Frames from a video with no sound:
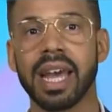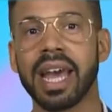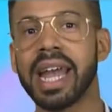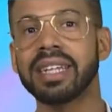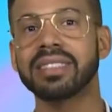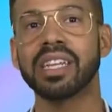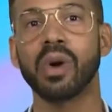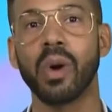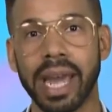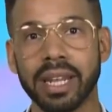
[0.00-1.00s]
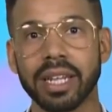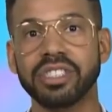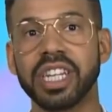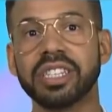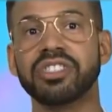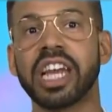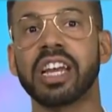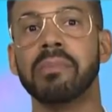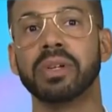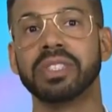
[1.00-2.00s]
In 1808, Jens
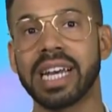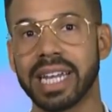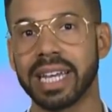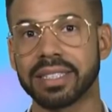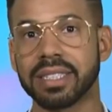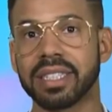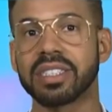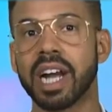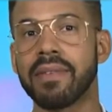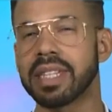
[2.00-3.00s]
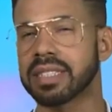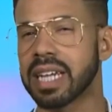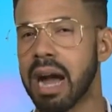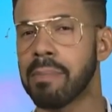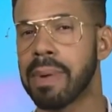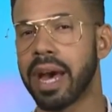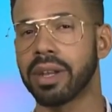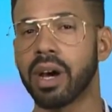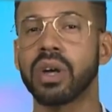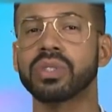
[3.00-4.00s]
Jacob Berzelius discovered this
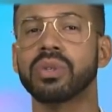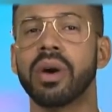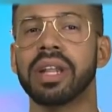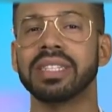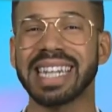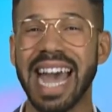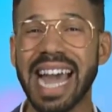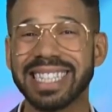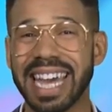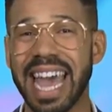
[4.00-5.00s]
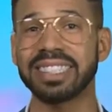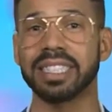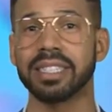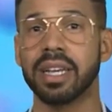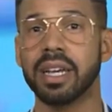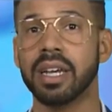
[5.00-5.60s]
compound, also known as lactic acid,